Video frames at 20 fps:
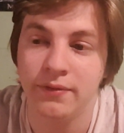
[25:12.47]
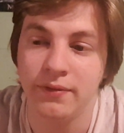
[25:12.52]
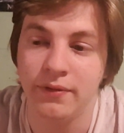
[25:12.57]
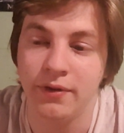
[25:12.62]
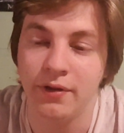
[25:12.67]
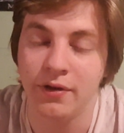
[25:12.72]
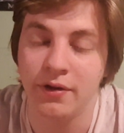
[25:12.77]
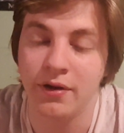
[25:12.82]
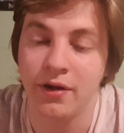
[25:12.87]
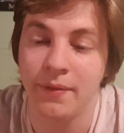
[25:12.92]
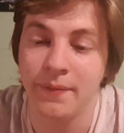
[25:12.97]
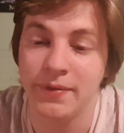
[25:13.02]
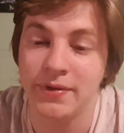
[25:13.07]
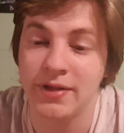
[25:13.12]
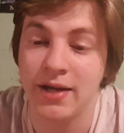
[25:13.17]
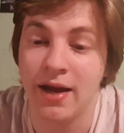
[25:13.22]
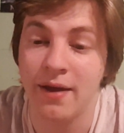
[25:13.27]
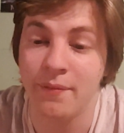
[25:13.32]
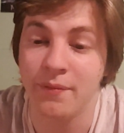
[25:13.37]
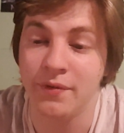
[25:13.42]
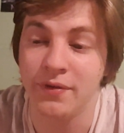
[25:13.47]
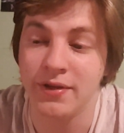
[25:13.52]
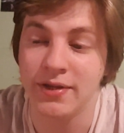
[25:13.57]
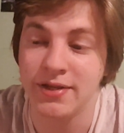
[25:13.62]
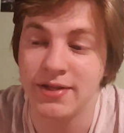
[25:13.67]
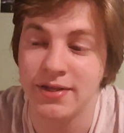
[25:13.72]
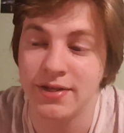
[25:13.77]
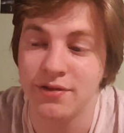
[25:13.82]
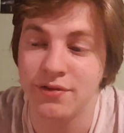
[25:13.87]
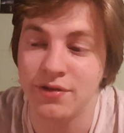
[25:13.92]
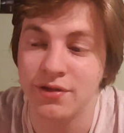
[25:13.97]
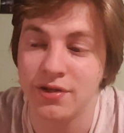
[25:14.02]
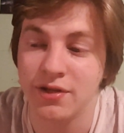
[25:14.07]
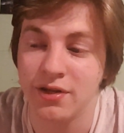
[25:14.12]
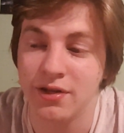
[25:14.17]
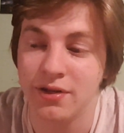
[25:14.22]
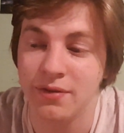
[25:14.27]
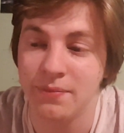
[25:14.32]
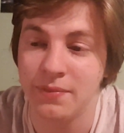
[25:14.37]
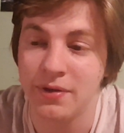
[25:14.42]
There'll come a time when this is just
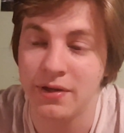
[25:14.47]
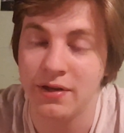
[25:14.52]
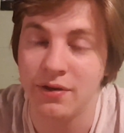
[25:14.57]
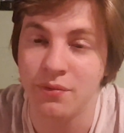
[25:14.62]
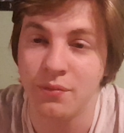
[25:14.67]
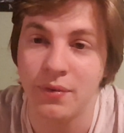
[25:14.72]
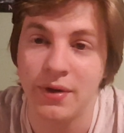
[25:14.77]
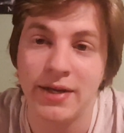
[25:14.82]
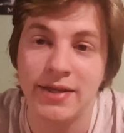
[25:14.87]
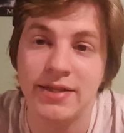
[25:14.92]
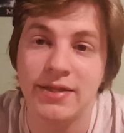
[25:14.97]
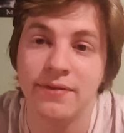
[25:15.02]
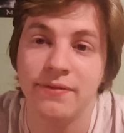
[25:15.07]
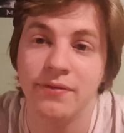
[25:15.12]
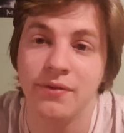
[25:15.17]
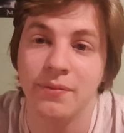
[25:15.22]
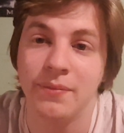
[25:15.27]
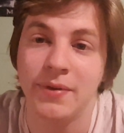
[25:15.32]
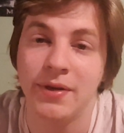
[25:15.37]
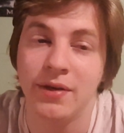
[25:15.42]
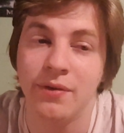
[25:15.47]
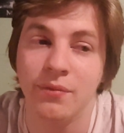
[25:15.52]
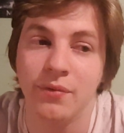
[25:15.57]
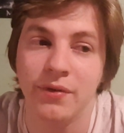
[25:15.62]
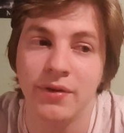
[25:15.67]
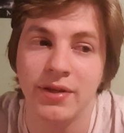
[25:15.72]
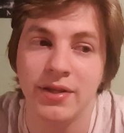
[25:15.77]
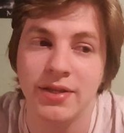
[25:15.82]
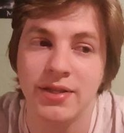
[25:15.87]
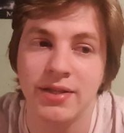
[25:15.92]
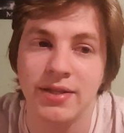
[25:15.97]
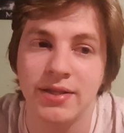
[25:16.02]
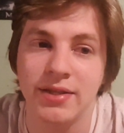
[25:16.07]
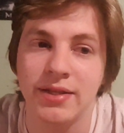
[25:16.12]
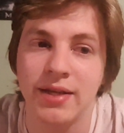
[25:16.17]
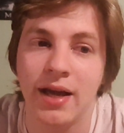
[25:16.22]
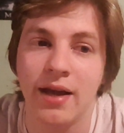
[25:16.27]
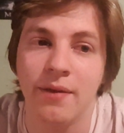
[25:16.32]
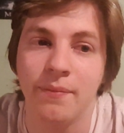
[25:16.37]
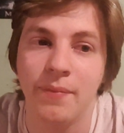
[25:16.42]
going to be a waste for me, where this is
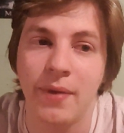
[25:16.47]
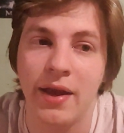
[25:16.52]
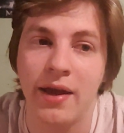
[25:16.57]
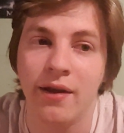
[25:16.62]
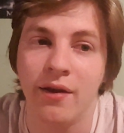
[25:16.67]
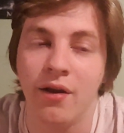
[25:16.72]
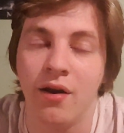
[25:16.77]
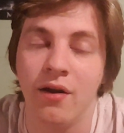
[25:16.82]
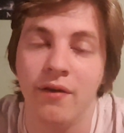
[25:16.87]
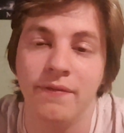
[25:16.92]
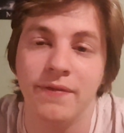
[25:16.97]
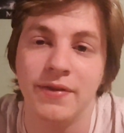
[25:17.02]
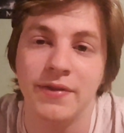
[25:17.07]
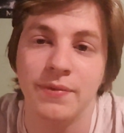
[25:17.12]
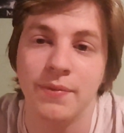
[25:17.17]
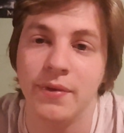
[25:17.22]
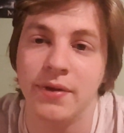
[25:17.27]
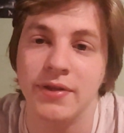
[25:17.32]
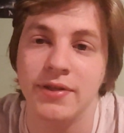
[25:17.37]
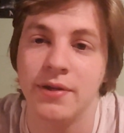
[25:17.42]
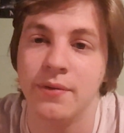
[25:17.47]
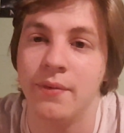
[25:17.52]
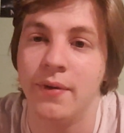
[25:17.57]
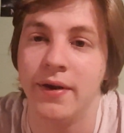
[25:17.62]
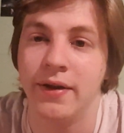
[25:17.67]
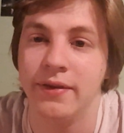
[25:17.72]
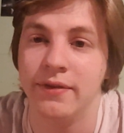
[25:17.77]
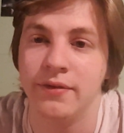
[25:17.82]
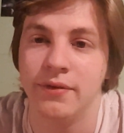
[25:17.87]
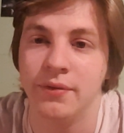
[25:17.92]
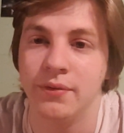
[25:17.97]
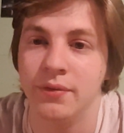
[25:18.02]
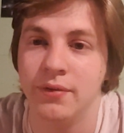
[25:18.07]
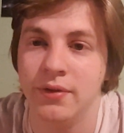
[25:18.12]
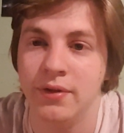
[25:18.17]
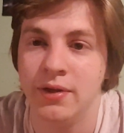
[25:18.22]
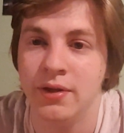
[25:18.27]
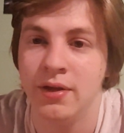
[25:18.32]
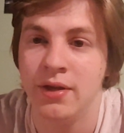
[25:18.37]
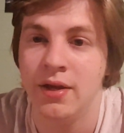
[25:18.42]
not paying off as well as I want it to.
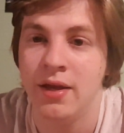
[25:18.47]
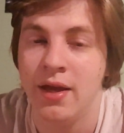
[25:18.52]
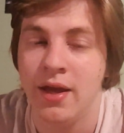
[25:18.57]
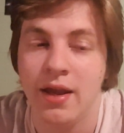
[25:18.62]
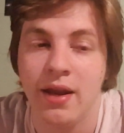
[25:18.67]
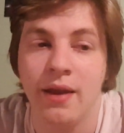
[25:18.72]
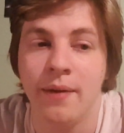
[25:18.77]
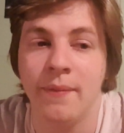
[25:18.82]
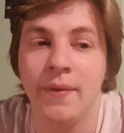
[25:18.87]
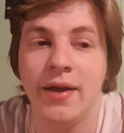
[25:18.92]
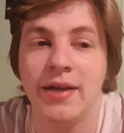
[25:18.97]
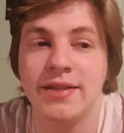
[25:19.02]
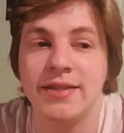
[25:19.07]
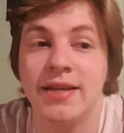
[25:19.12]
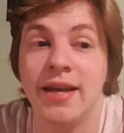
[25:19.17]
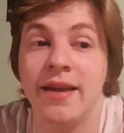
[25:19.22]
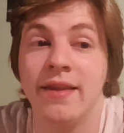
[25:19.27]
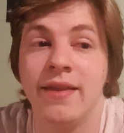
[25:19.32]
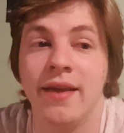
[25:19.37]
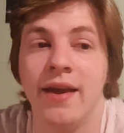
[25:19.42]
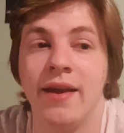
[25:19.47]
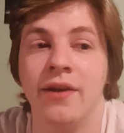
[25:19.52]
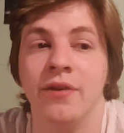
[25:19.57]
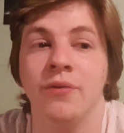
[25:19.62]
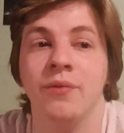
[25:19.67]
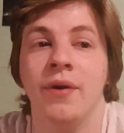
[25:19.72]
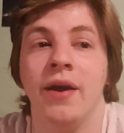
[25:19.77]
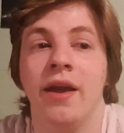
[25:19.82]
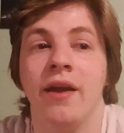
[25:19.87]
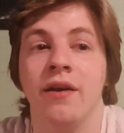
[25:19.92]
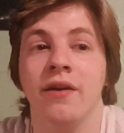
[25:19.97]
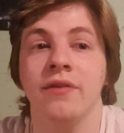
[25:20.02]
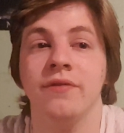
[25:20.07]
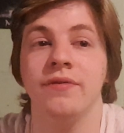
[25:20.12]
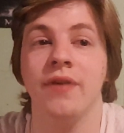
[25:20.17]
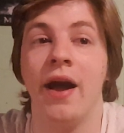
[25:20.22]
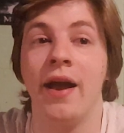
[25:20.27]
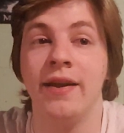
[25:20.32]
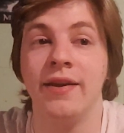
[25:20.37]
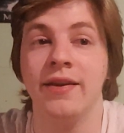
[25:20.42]
I'm not saying that in a way of
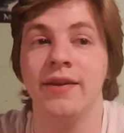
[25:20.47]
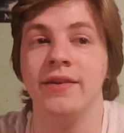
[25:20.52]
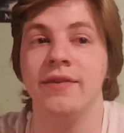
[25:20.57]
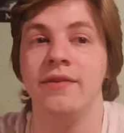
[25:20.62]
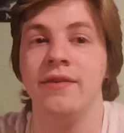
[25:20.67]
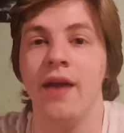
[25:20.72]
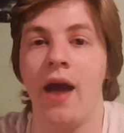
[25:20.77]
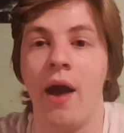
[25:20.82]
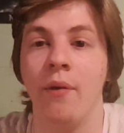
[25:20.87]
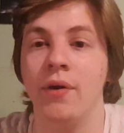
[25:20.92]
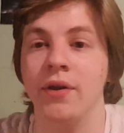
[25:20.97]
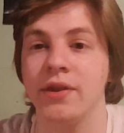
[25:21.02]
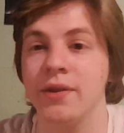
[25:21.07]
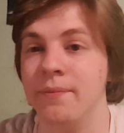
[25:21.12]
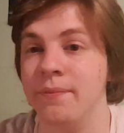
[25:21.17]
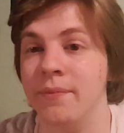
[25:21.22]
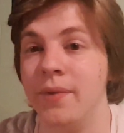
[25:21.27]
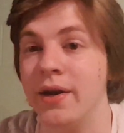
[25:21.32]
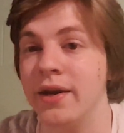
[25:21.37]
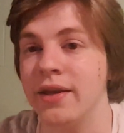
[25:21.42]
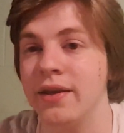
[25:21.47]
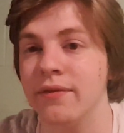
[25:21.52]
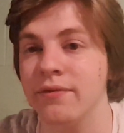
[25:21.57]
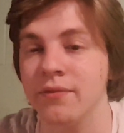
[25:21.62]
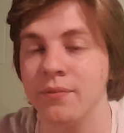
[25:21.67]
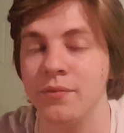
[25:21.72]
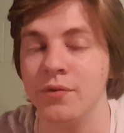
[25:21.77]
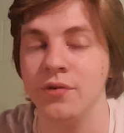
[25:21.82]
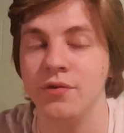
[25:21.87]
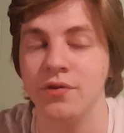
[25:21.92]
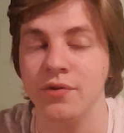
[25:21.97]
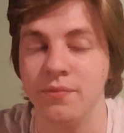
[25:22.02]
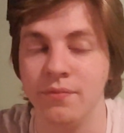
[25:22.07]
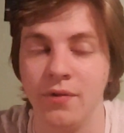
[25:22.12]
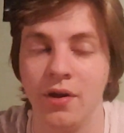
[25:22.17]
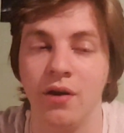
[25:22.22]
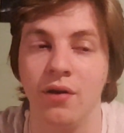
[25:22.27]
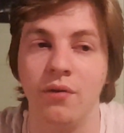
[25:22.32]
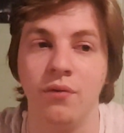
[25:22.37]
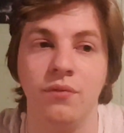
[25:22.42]
I want the money from YouTube.
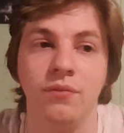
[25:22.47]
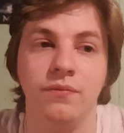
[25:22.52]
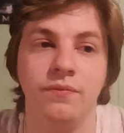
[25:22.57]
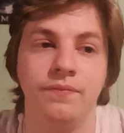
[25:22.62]
No.